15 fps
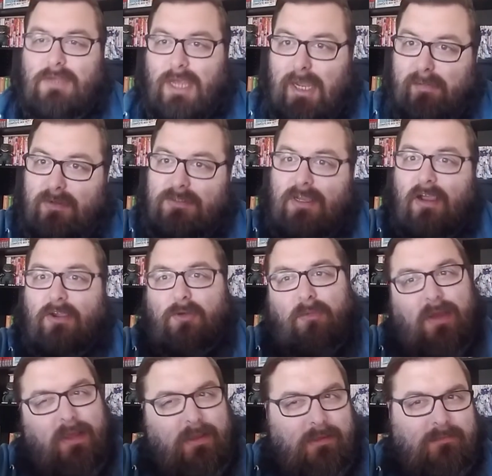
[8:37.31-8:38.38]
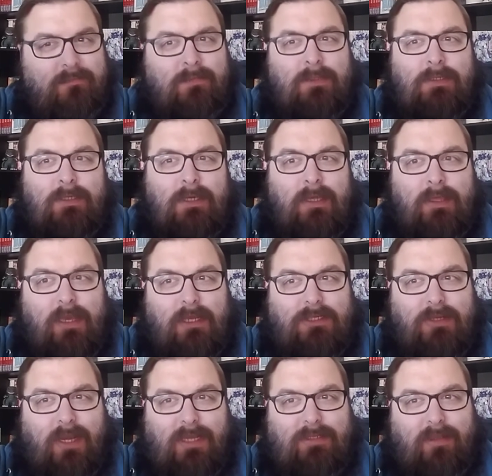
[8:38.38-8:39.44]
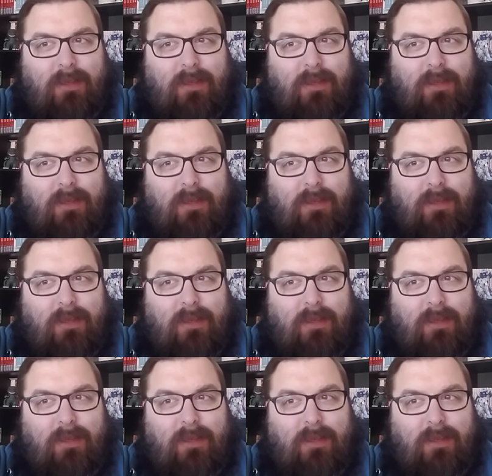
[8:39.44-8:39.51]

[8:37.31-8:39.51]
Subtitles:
I'm Otaku Mike. Catch you guys